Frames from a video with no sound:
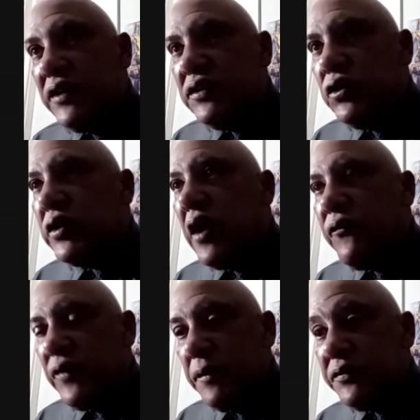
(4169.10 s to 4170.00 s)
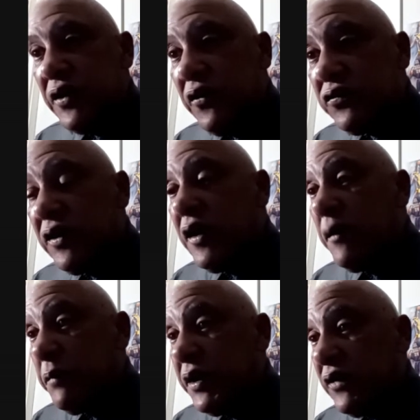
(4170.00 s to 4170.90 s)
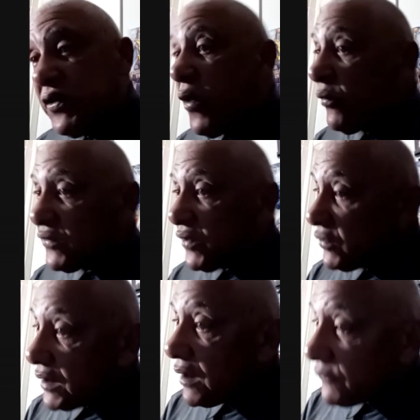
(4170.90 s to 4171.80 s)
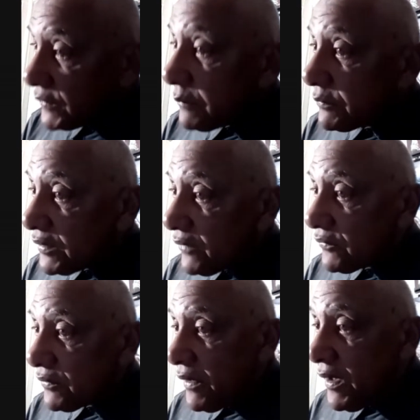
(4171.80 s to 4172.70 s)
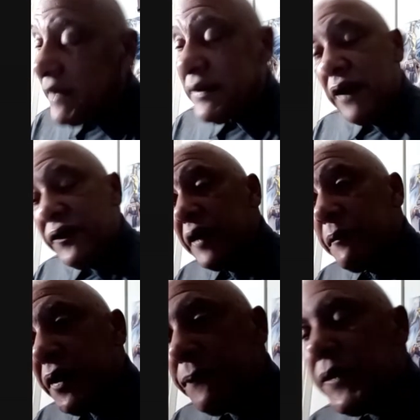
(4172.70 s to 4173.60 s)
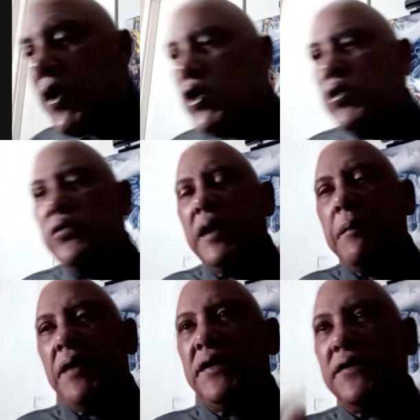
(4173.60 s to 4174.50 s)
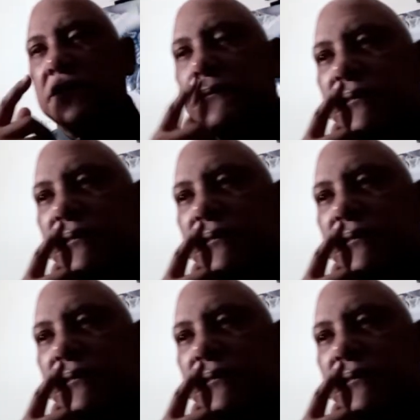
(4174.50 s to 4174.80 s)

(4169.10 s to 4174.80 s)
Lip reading: to look out for themselves because the owners going to look out for themselves. Now think about it. You think about this.